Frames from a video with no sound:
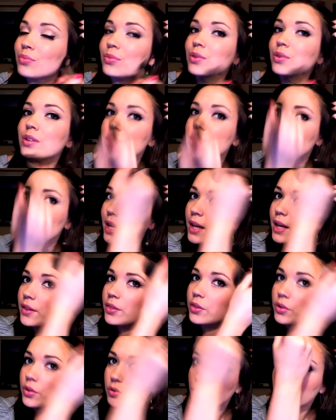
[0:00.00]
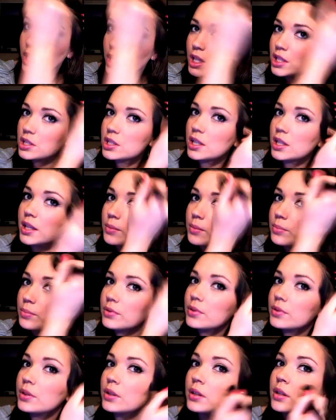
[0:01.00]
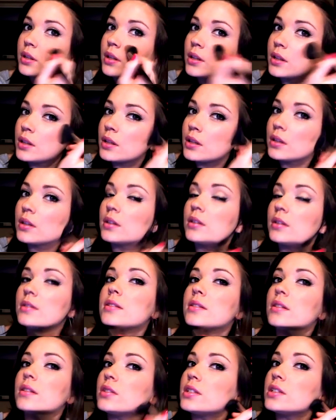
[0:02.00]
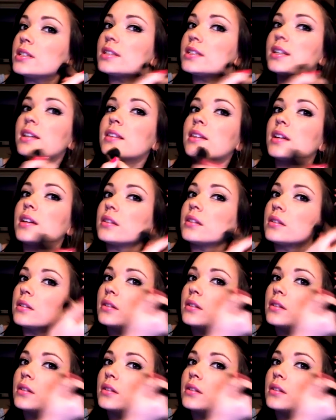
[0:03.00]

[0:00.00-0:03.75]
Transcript: I'm going to do that three shape. So just like that